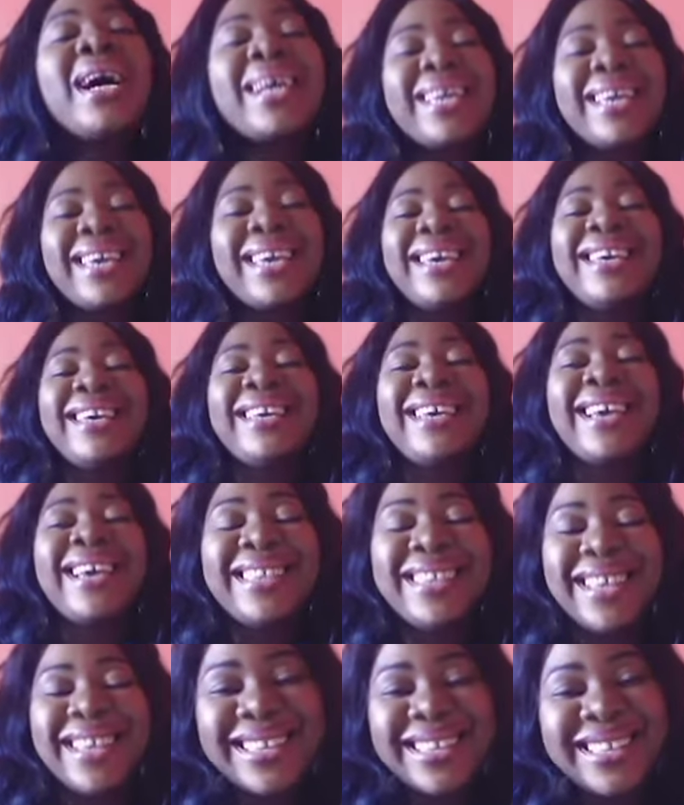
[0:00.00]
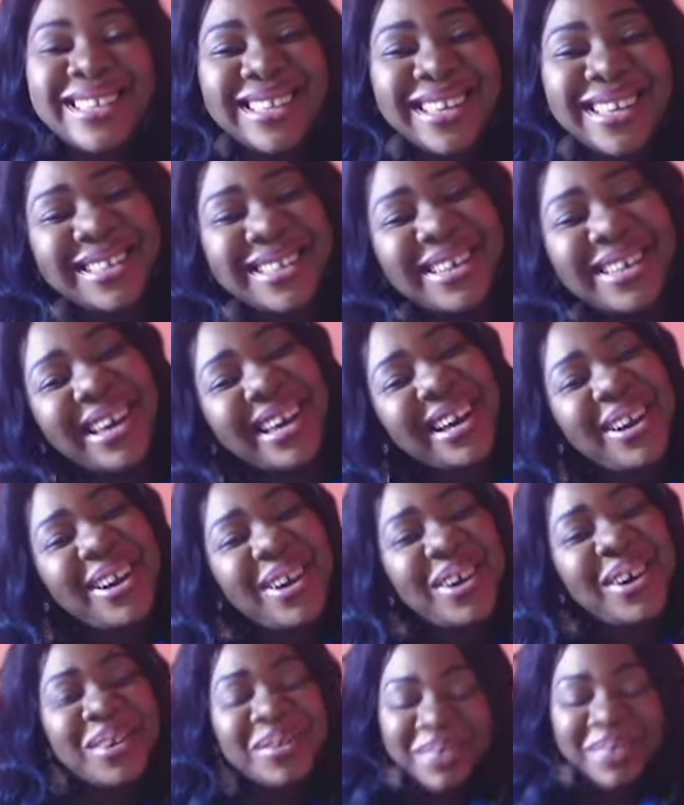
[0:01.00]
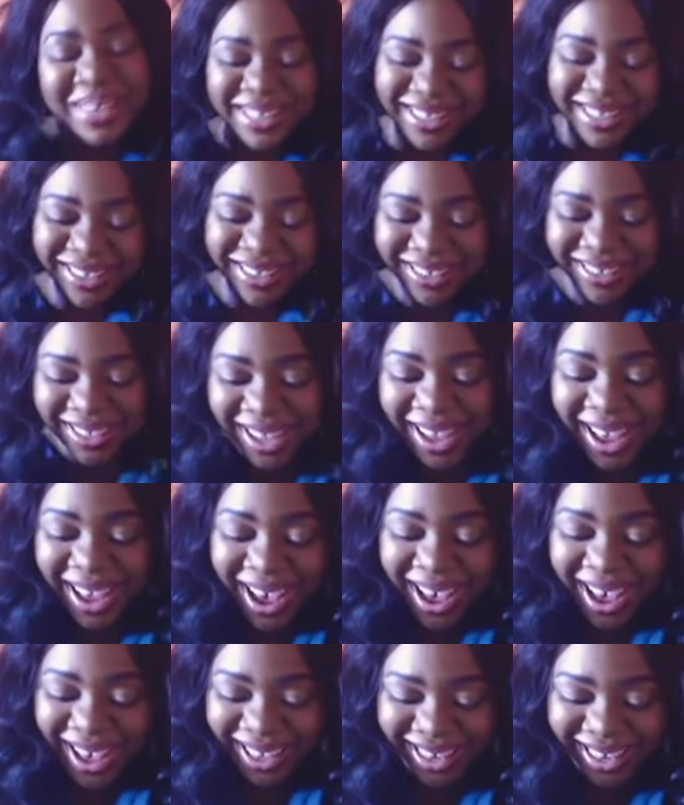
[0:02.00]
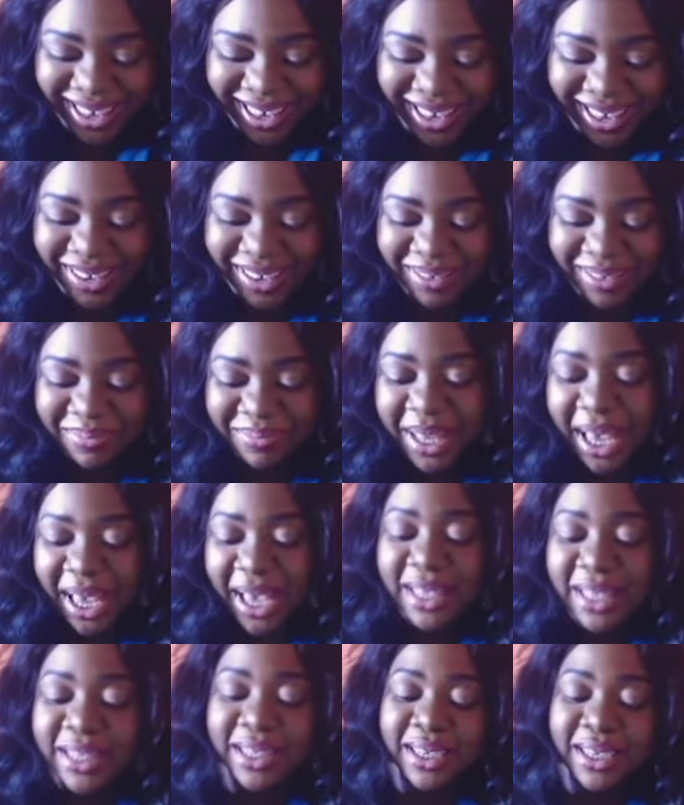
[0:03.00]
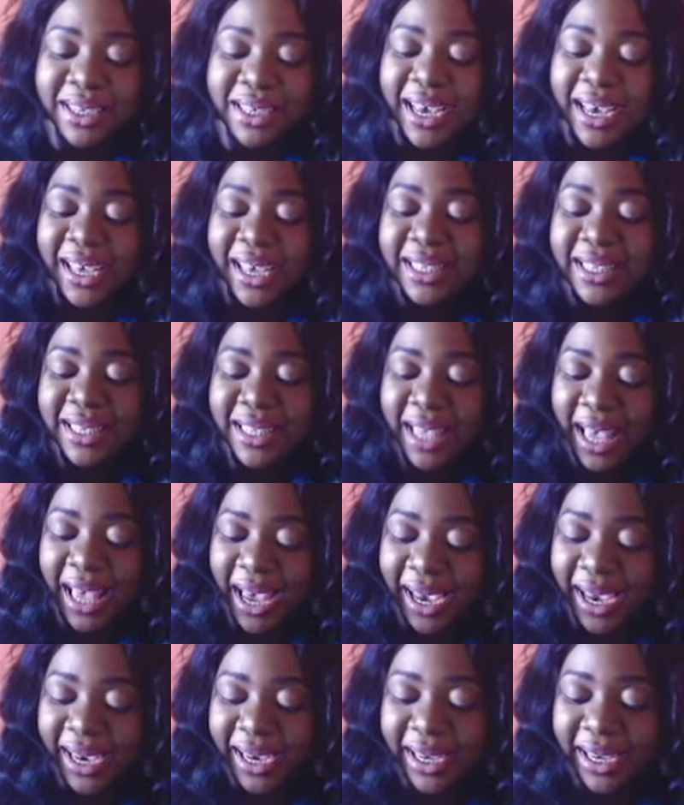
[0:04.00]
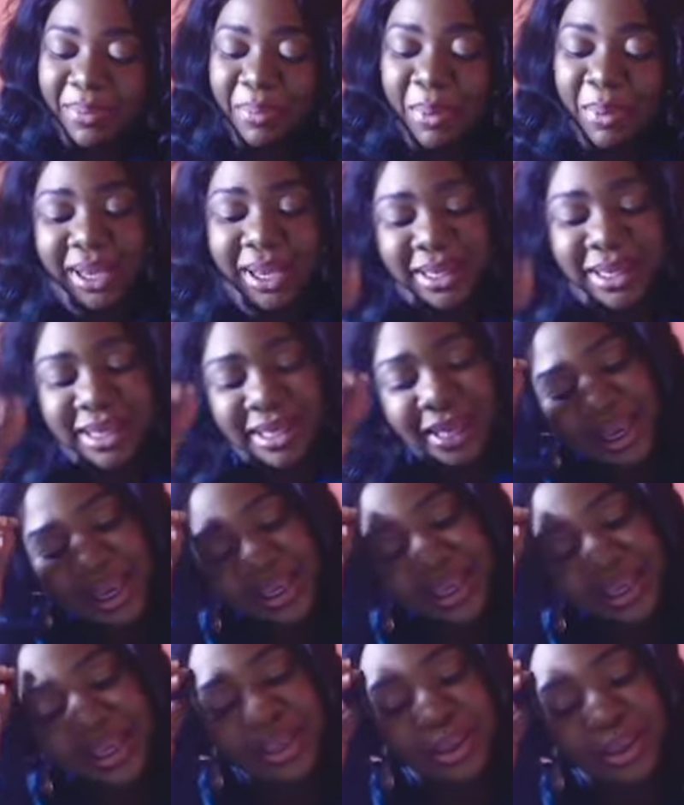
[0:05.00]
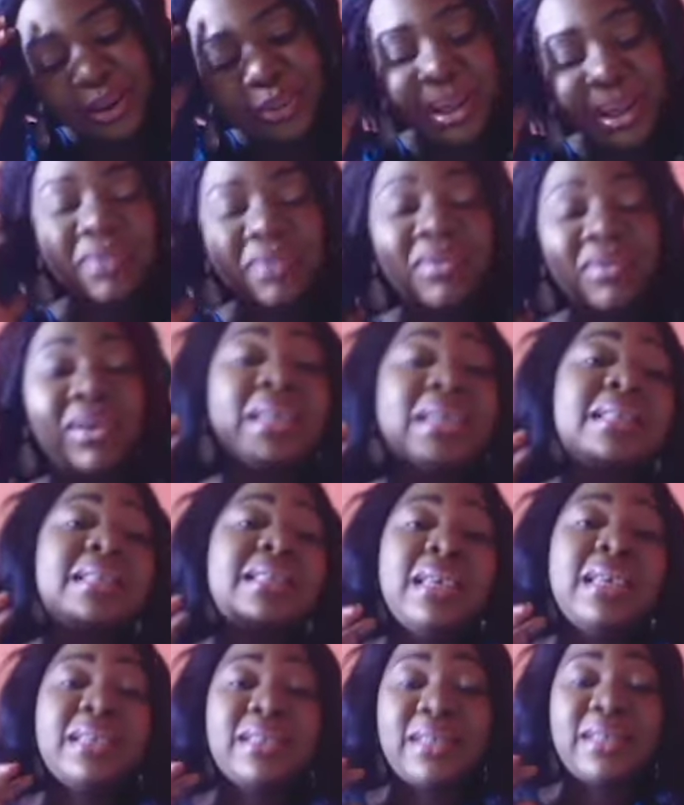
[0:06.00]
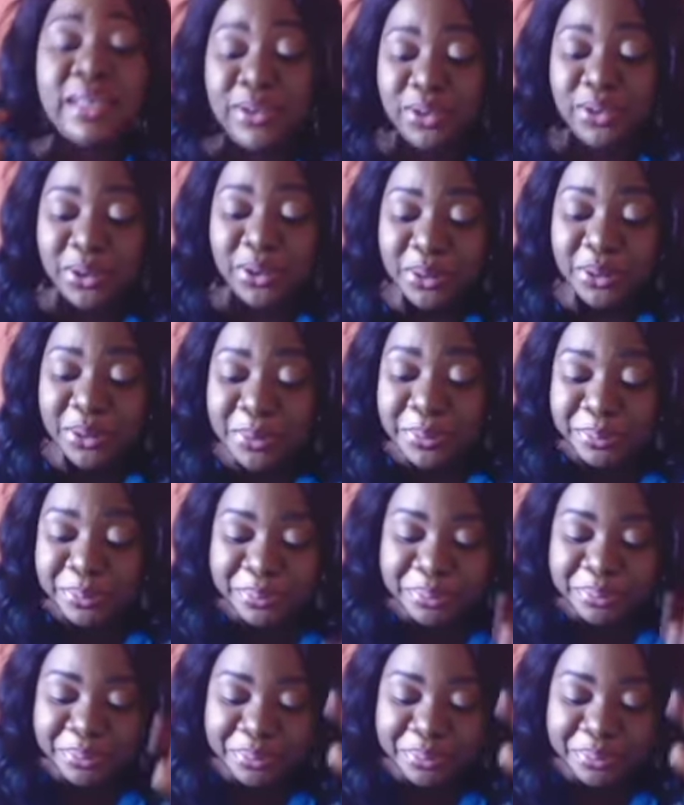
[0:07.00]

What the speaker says: Okay, you guys can see that I can call my tongue. Okay, zodiac sign Pisces. Do you believe in it? Yes, I do.